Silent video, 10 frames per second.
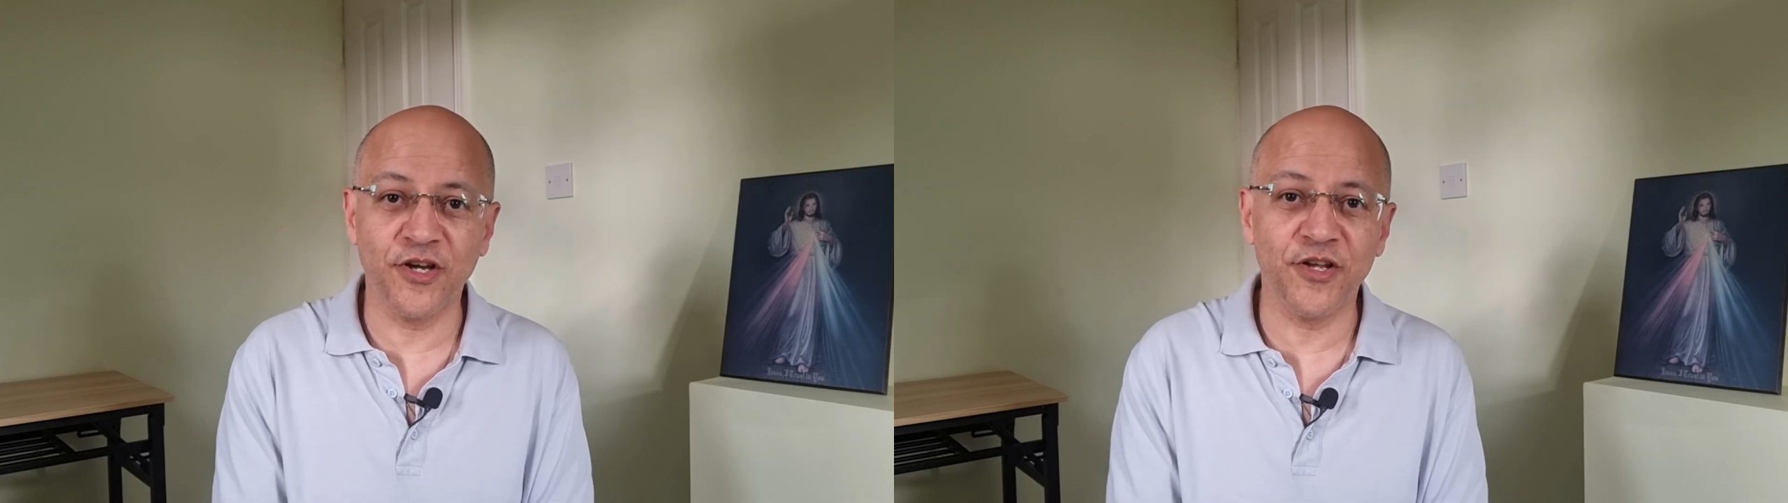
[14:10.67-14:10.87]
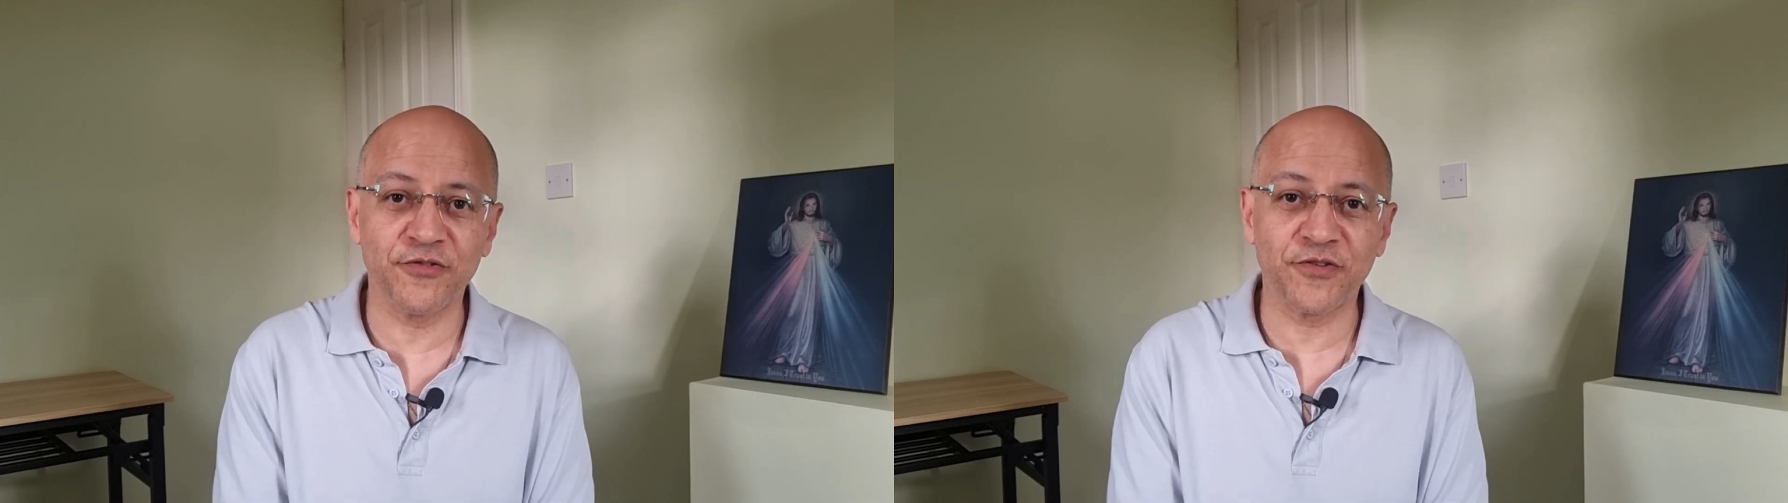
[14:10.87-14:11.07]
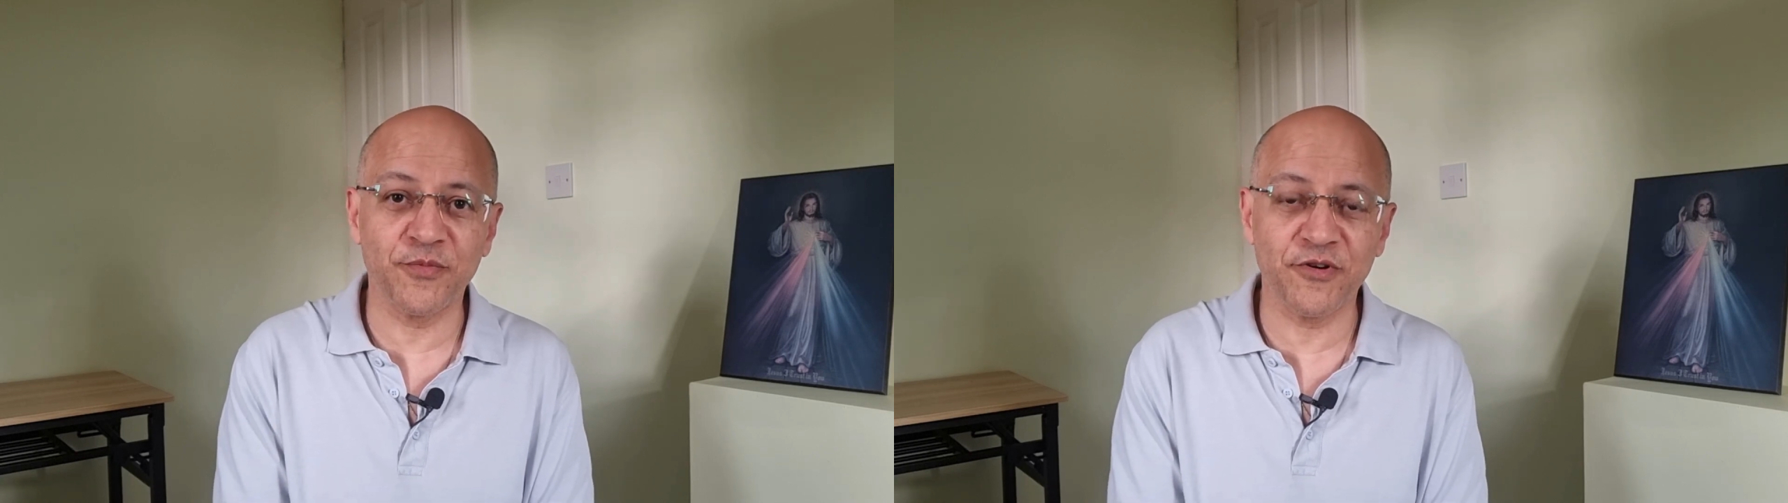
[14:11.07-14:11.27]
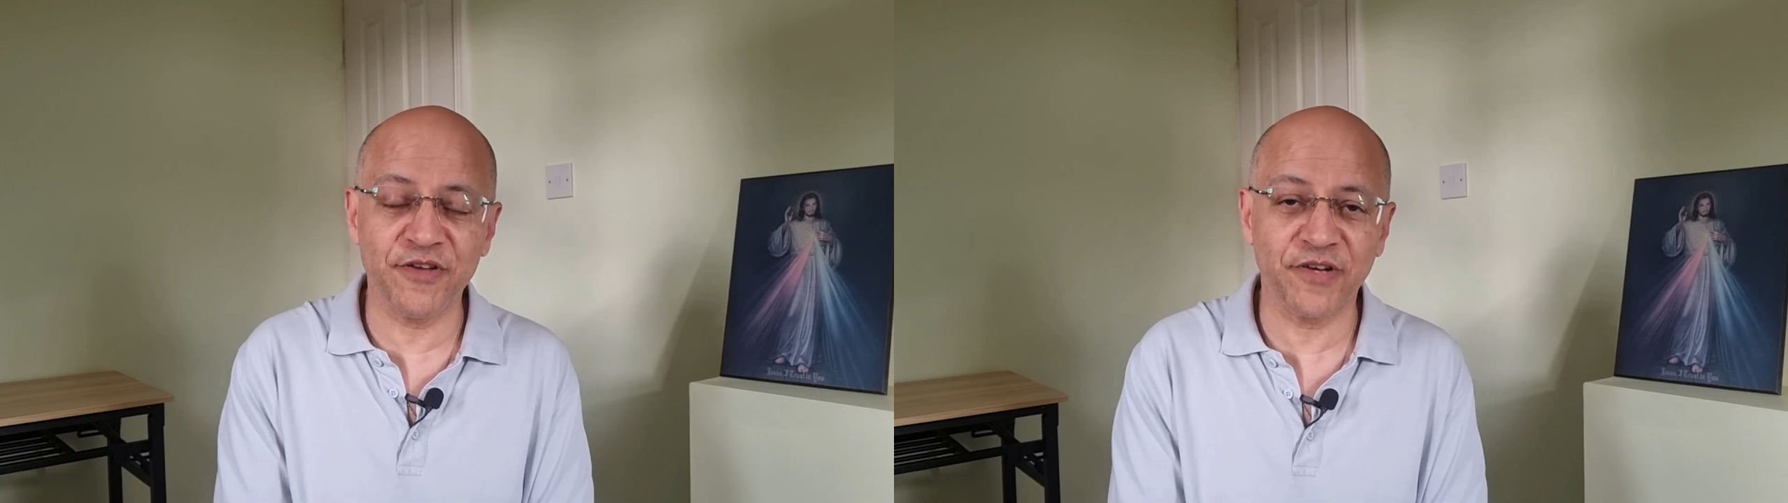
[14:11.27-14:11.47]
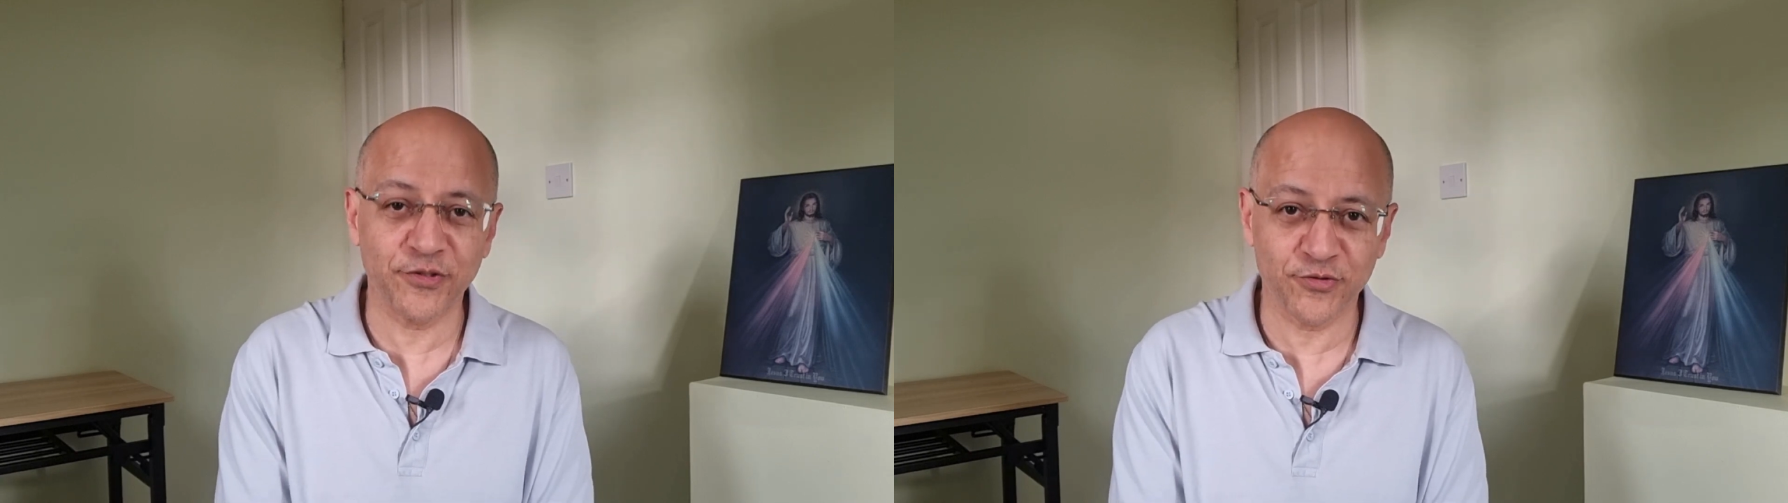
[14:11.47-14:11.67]
learned from
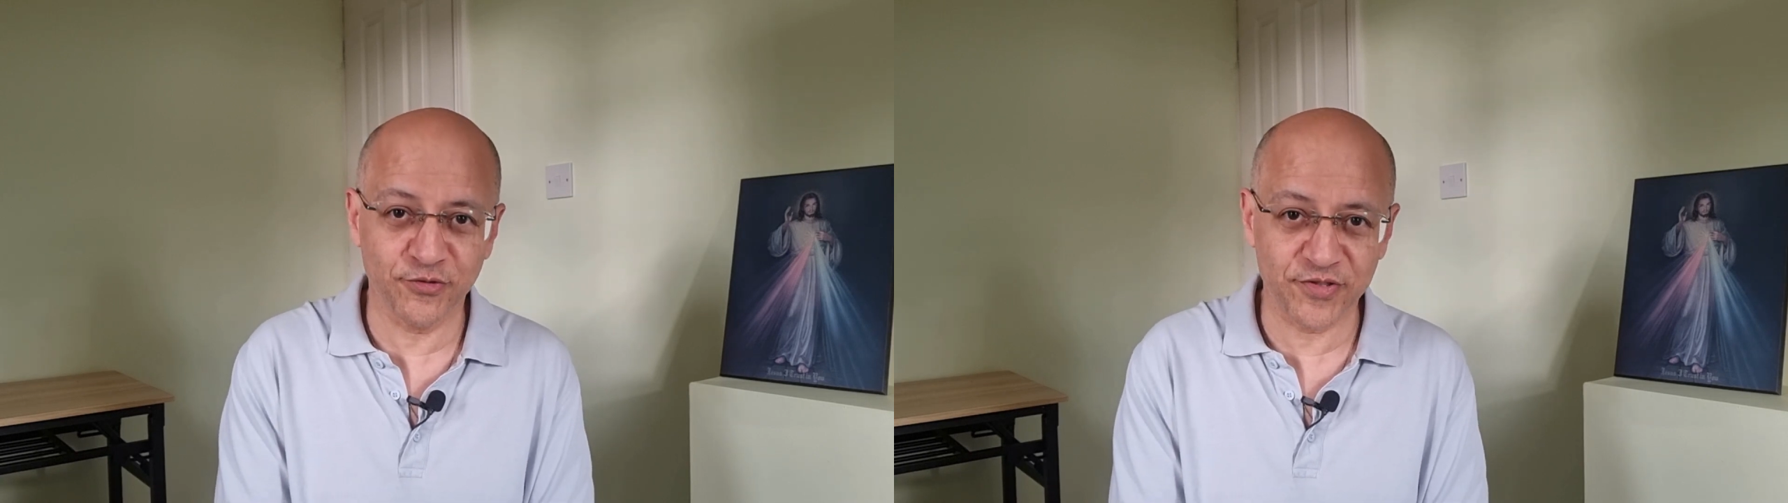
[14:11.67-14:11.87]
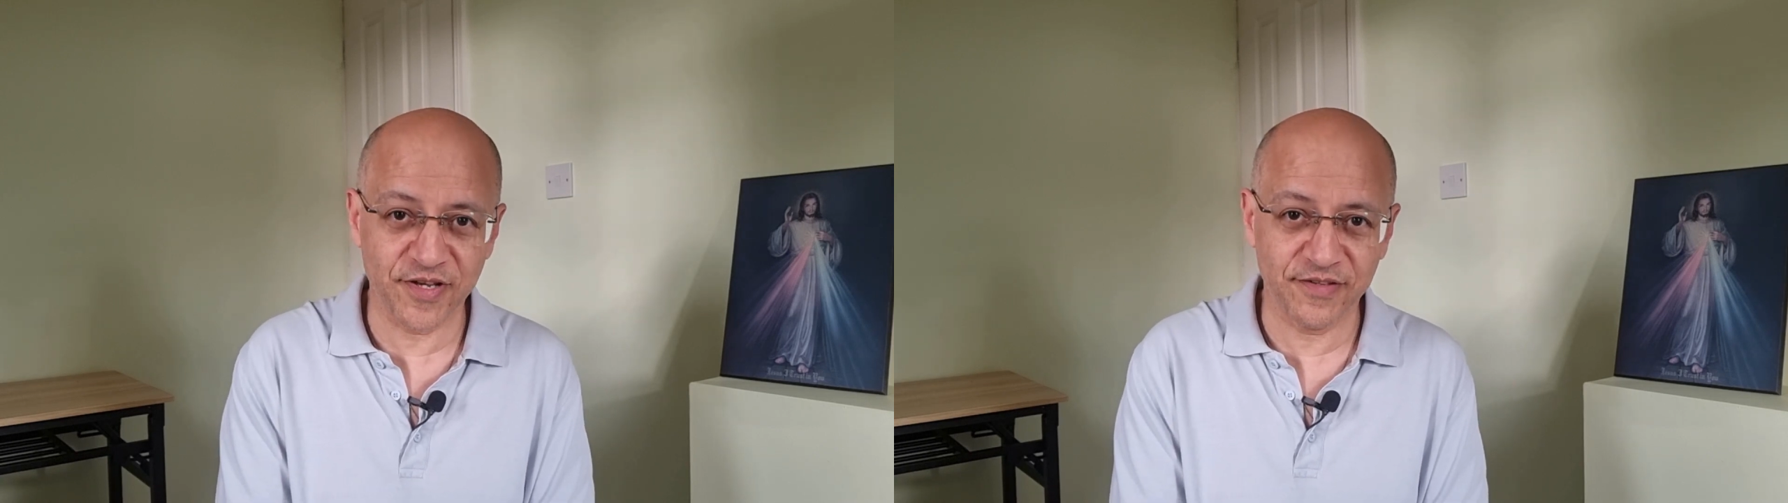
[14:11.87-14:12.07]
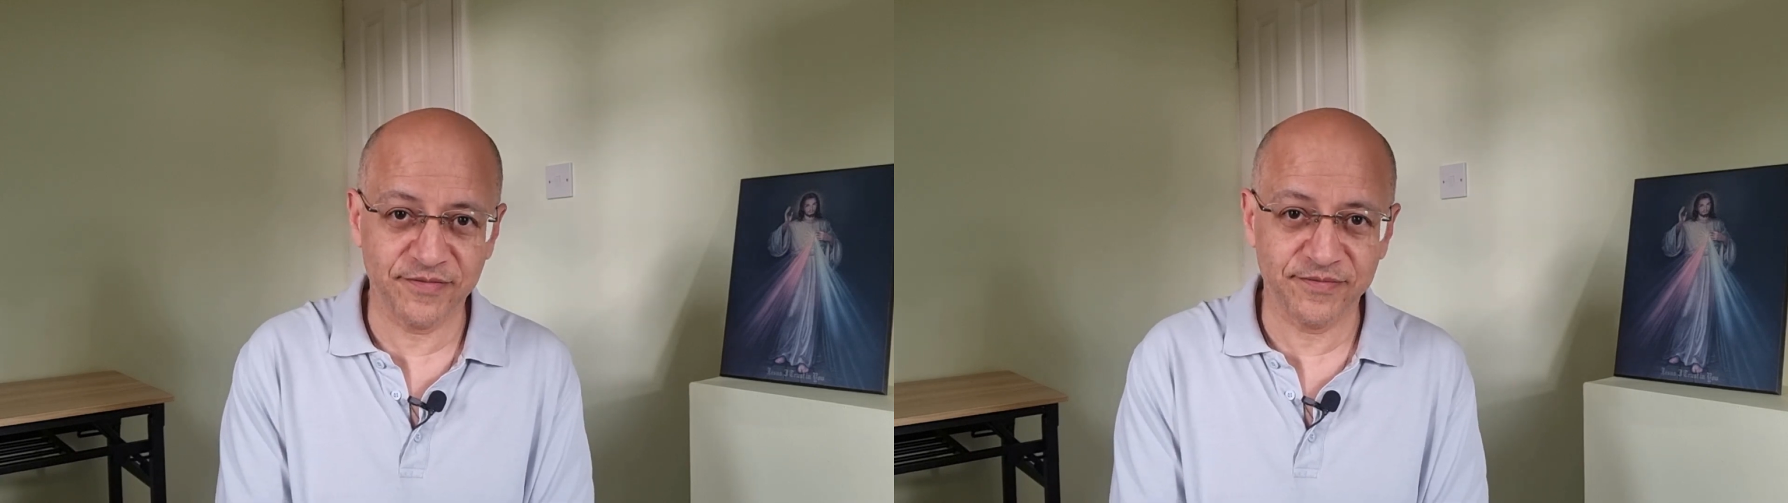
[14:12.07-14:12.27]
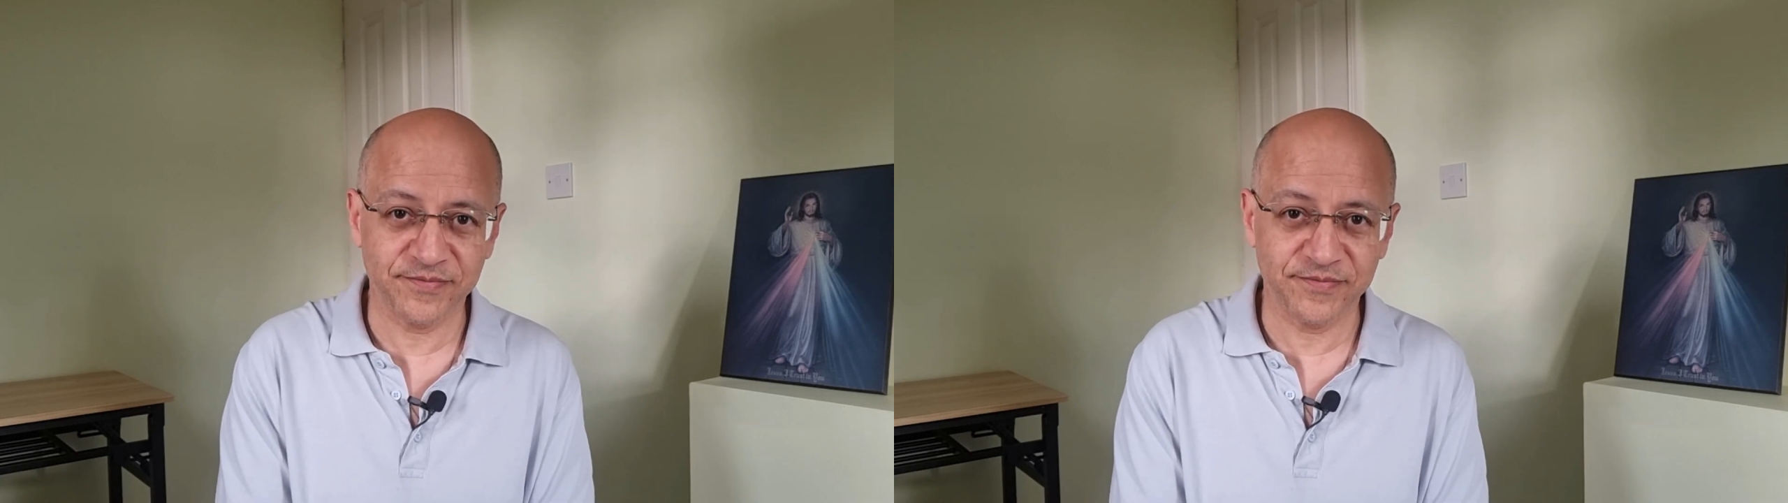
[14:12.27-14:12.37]
Maria Valtorta,